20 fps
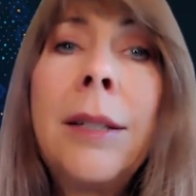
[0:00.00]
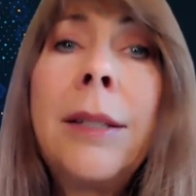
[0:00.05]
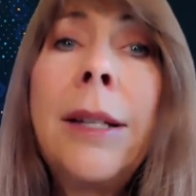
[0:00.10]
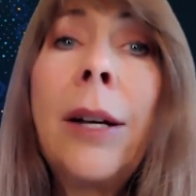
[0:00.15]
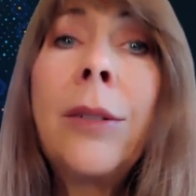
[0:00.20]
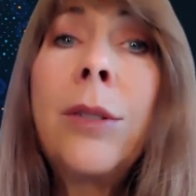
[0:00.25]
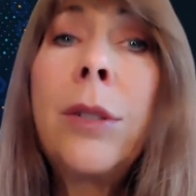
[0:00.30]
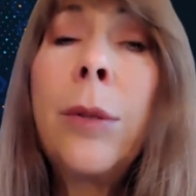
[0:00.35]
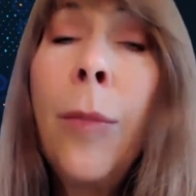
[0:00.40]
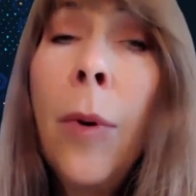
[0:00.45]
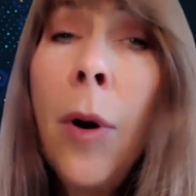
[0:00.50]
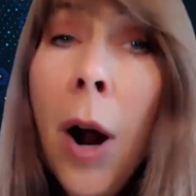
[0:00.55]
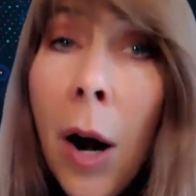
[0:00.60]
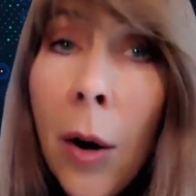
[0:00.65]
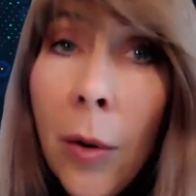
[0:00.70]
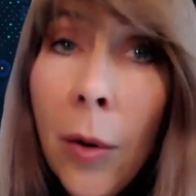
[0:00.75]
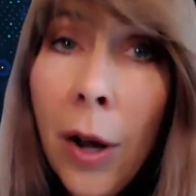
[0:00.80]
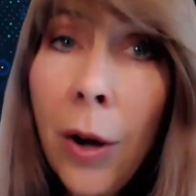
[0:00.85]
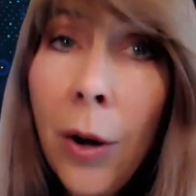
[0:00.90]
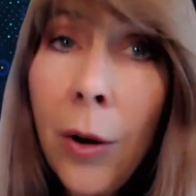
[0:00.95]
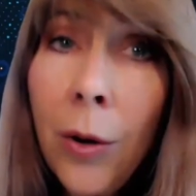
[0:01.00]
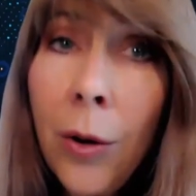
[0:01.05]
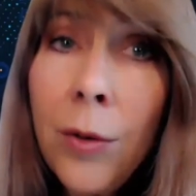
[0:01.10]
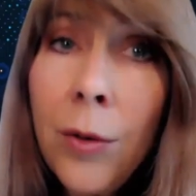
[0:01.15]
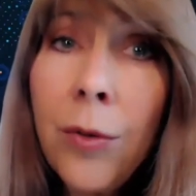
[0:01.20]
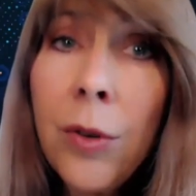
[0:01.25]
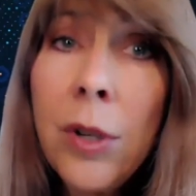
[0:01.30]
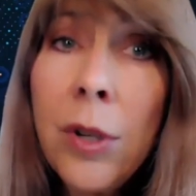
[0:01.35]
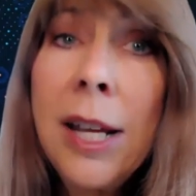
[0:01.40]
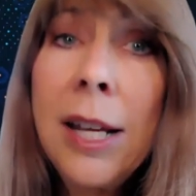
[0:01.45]
Now,
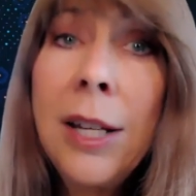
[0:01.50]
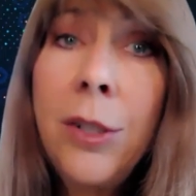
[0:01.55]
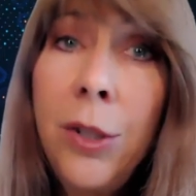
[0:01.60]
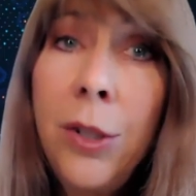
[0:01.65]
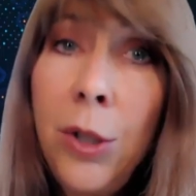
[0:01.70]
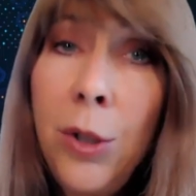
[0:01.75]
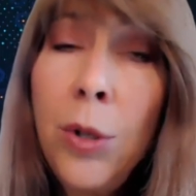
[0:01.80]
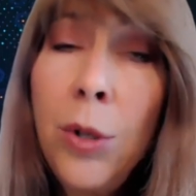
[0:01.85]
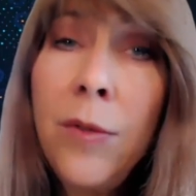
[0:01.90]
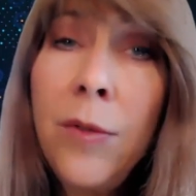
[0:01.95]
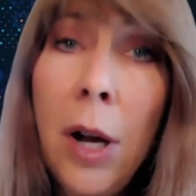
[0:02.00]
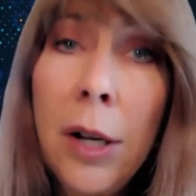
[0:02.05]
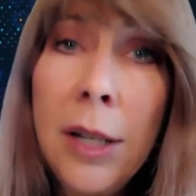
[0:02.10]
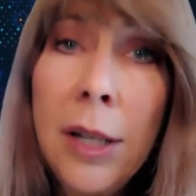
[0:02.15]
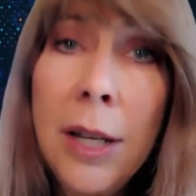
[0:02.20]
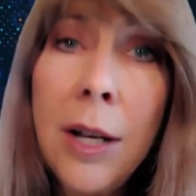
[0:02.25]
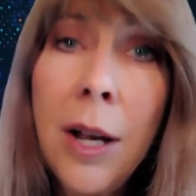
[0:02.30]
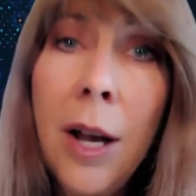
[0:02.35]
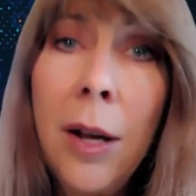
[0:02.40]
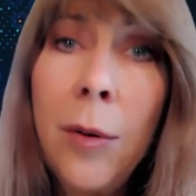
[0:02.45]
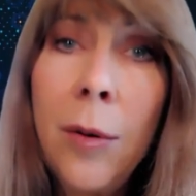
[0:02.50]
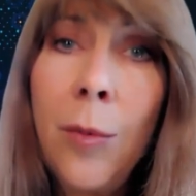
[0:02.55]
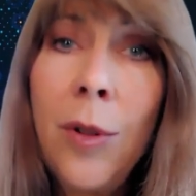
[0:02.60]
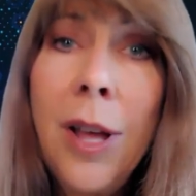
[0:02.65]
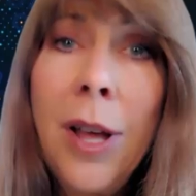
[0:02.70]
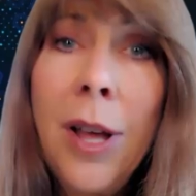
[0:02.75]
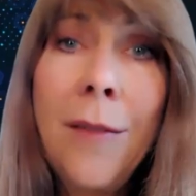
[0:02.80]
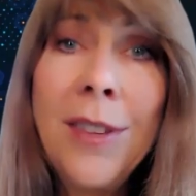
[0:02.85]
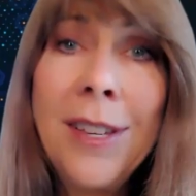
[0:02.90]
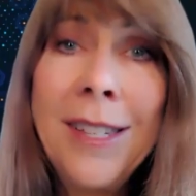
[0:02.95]
tomorrow, for day 2 of AuggieCon, we'll
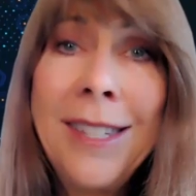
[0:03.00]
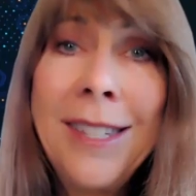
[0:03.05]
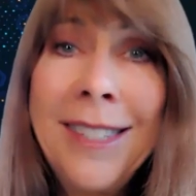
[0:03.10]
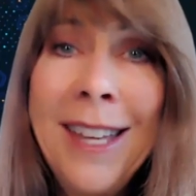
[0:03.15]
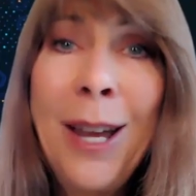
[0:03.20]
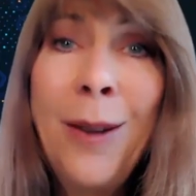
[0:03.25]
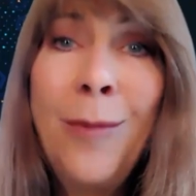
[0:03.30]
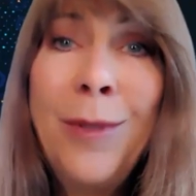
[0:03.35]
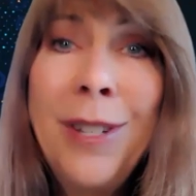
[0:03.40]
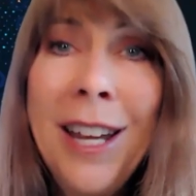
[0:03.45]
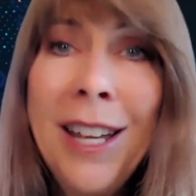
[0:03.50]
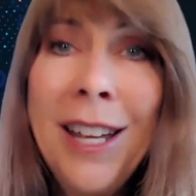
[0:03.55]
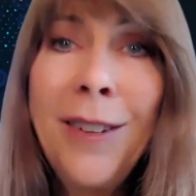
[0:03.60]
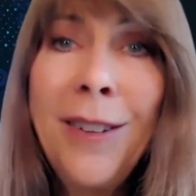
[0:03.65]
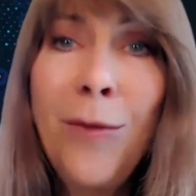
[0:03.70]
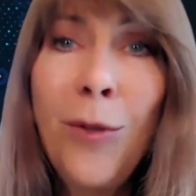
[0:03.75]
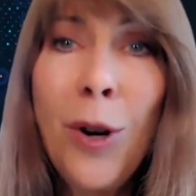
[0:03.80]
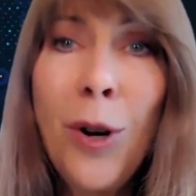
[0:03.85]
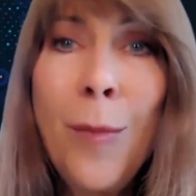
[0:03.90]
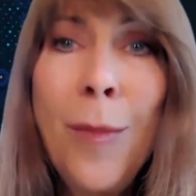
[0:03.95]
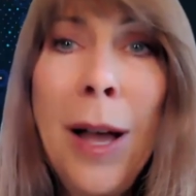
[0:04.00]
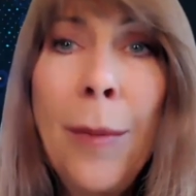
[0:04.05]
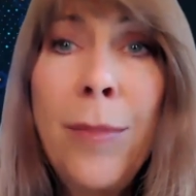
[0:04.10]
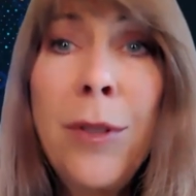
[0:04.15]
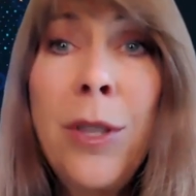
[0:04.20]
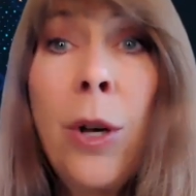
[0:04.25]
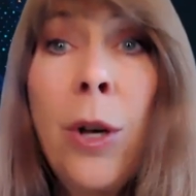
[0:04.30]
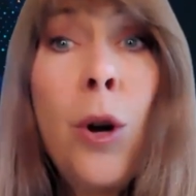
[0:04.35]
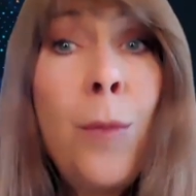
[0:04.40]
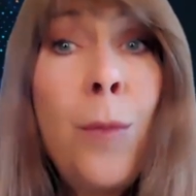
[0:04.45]
have the same daily format,
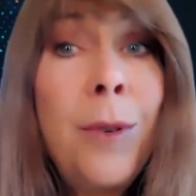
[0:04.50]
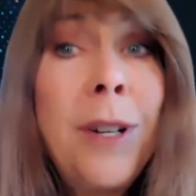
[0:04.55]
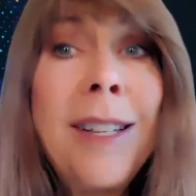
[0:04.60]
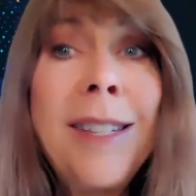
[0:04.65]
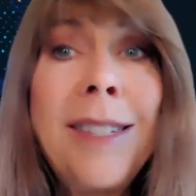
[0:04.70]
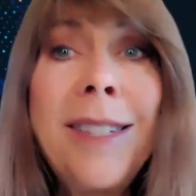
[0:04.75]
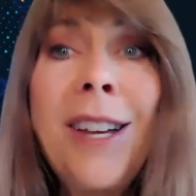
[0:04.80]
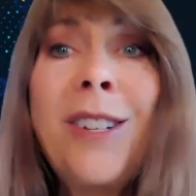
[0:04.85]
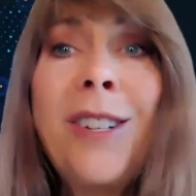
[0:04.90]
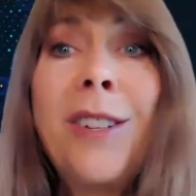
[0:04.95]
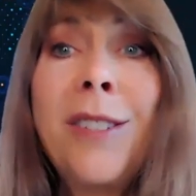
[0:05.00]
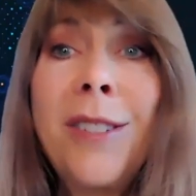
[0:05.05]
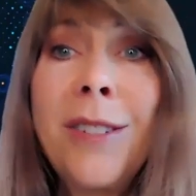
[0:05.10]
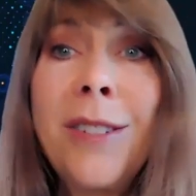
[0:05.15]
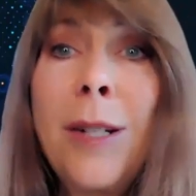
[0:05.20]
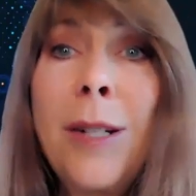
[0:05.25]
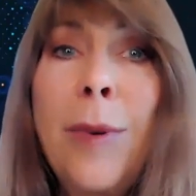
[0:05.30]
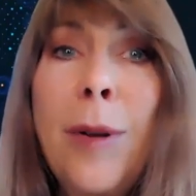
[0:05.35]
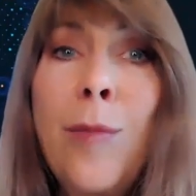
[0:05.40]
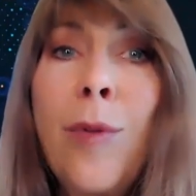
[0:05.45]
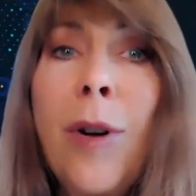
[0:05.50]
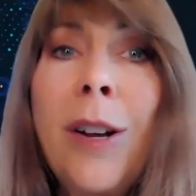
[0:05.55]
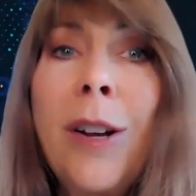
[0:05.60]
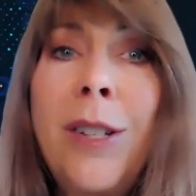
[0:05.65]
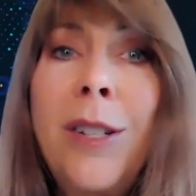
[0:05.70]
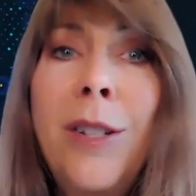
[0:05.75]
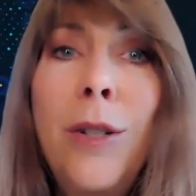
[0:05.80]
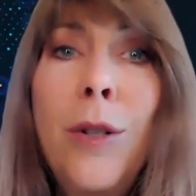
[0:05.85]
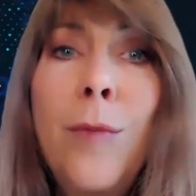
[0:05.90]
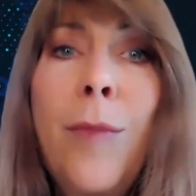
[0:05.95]
but the opening session is going to be brought
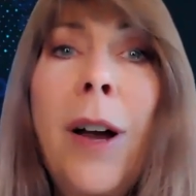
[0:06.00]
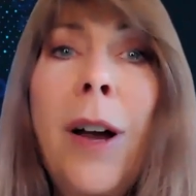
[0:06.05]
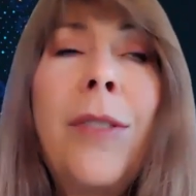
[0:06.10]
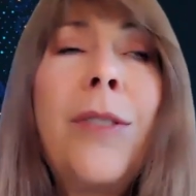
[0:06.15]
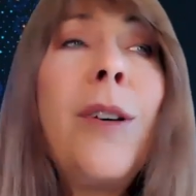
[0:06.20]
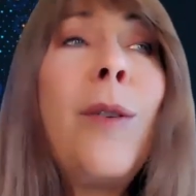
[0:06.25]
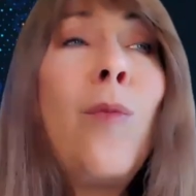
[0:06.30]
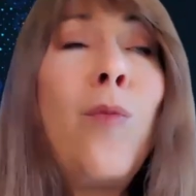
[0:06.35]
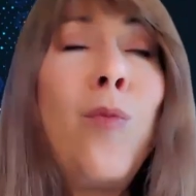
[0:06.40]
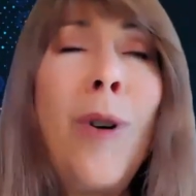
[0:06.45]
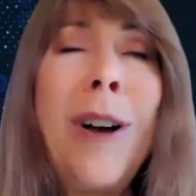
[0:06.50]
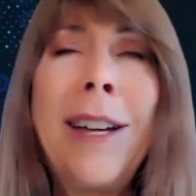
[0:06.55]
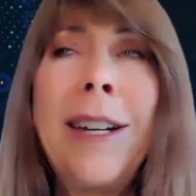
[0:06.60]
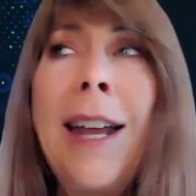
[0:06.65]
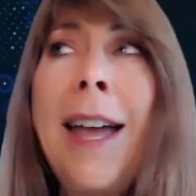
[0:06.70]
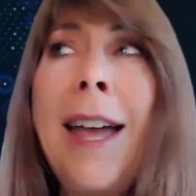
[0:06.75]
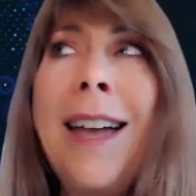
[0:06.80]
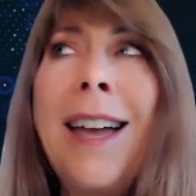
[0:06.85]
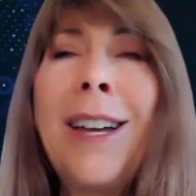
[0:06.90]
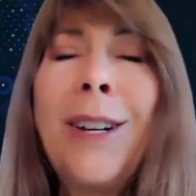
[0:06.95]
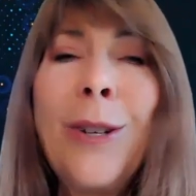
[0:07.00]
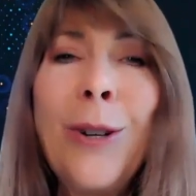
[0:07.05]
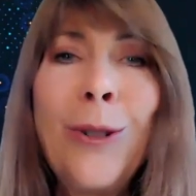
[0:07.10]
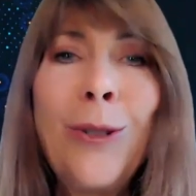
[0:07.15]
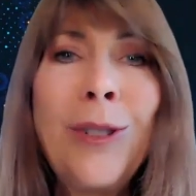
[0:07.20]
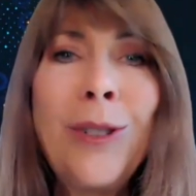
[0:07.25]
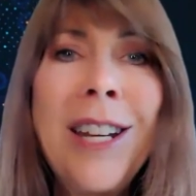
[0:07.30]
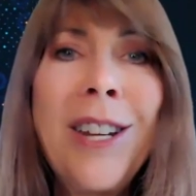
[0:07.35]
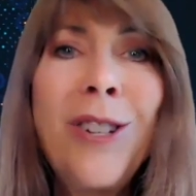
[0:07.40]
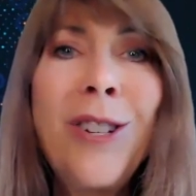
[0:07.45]
to you by the one and
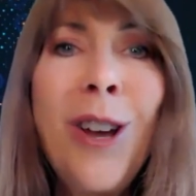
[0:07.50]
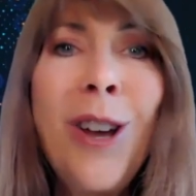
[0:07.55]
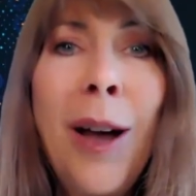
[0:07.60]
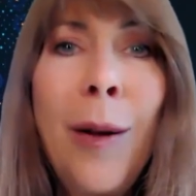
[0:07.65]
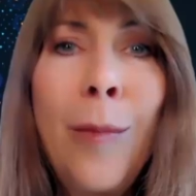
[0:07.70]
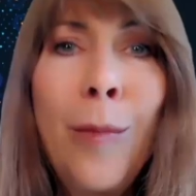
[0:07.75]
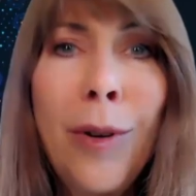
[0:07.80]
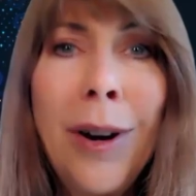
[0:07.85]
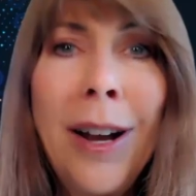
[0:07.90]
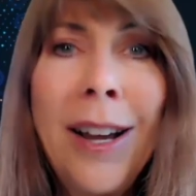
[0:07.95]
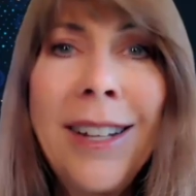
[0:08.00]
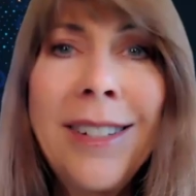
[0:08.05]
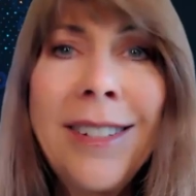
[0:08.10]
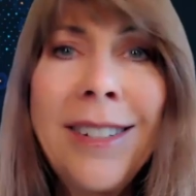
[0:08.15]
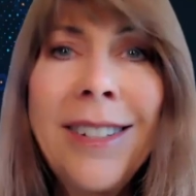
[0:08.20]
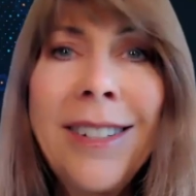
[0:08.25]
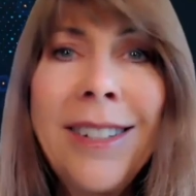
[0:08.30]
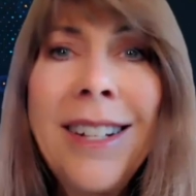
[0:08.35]
only Sean Bryant.